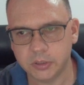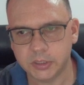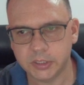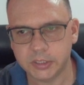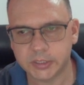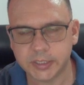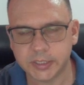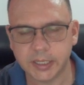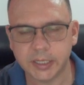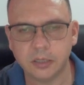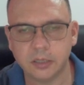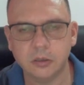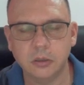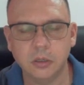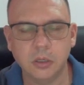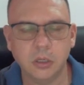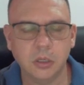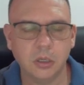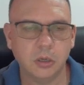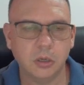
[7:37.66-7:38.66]
to sell,
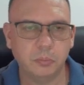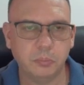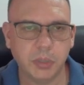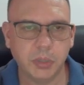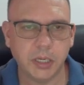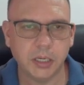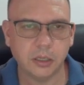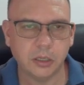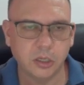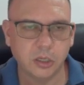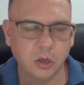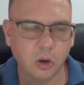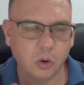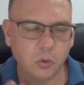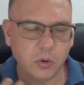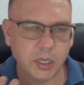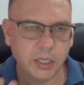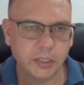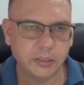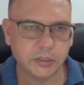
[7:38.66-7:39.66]
but
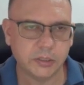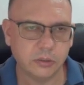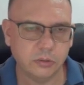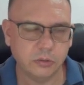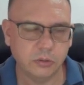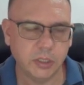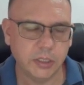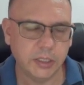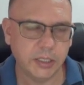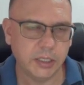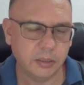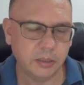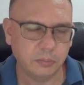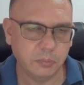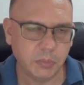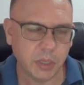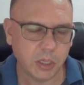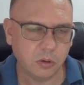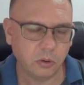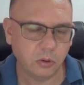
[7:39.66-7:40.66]
going into the
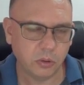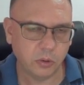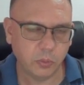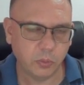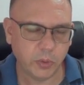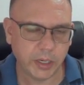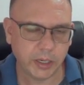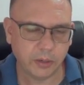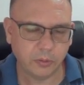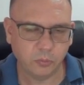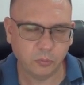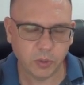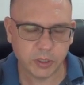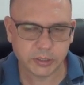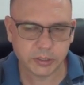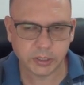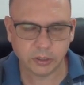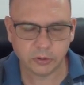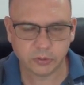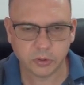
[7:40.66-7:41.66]
middle of the week,
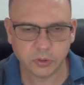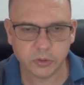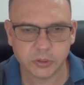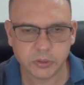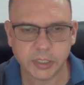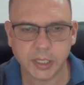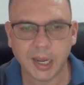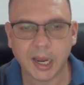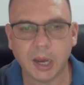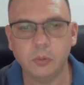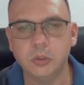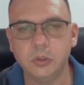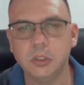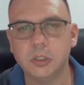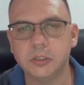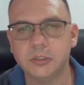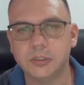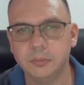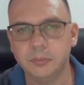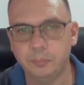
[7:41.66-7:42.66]
Wednesday or Thursday, I would
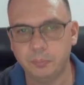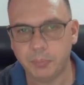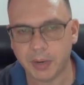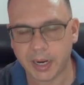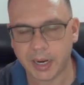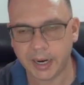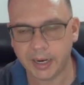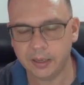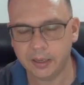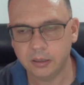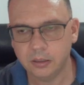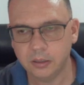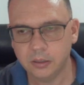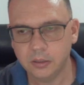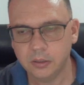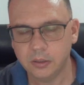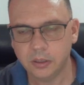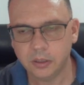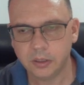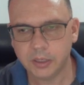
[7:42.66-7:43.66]
look to buy.
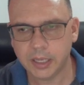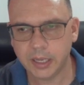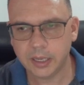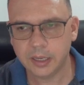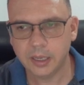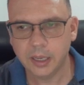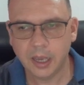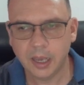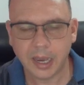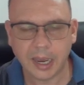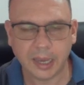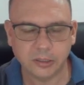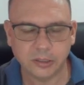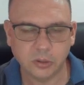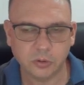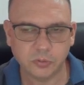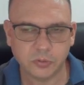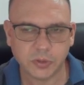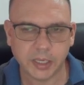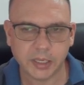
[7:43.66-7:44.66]
Okay, I
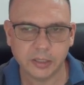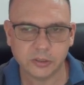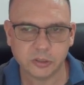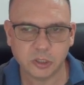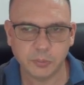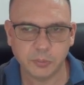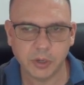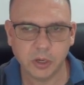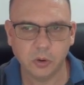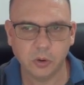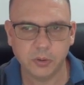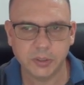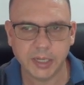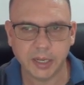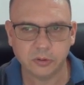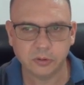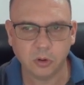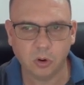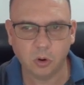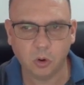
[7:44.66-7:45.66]
don't think it's going to be going
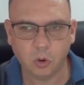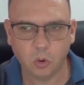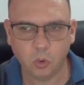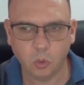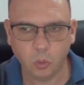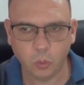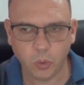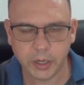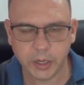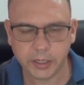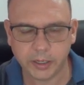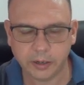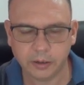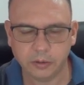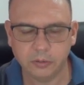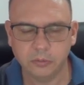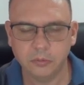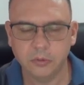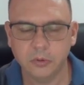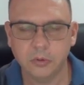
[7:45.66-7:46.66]
down the whole week.
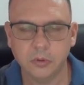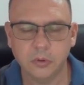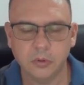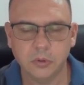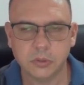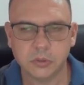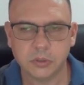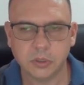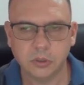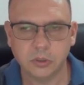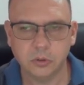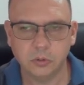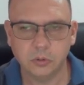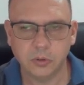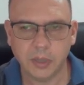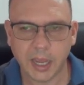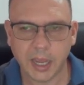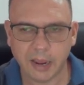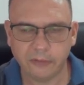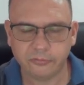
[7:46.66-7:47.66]
So
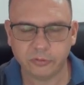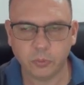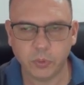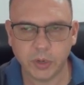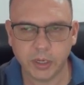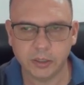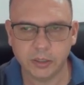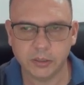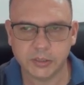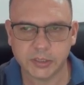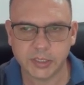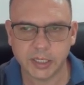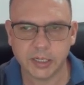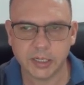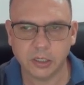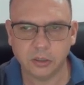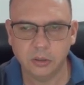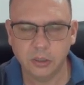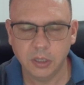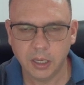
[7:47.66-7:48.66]
half the week
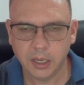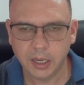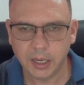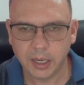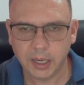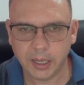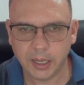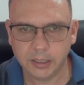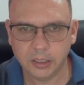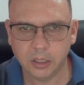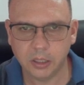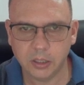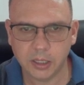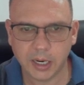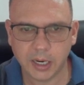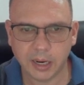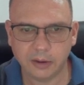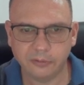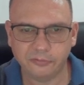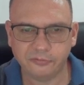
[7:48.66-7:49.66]
sell, and the other
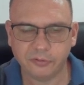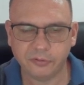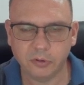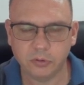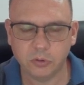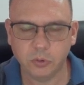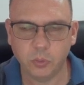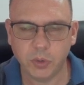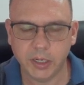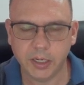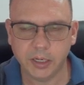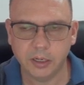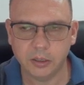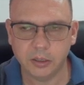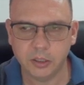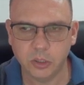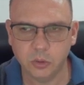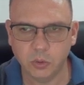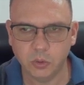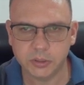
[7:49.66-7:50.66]
half of the week
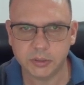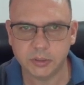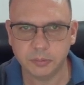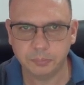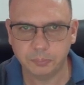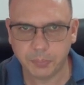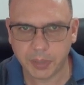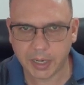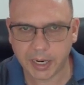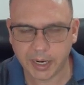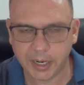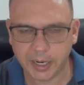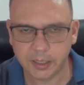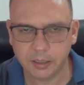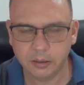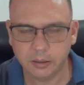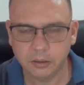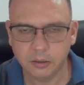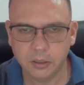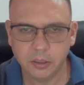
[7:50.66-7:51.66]
you want to buy.
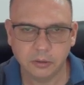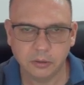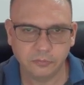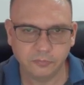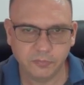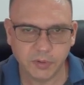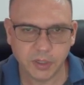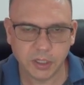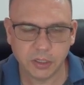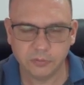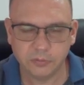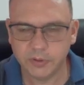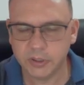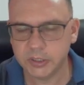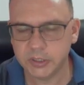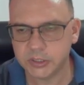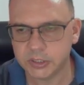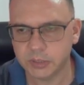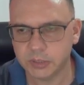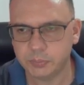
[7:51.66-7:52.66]
Very, very
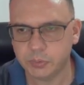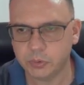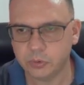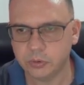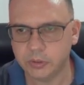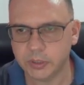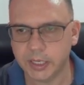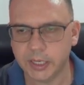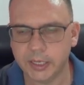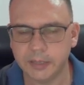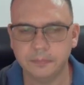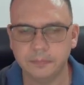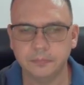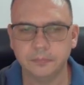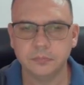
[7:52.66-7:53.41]
simple. Okay,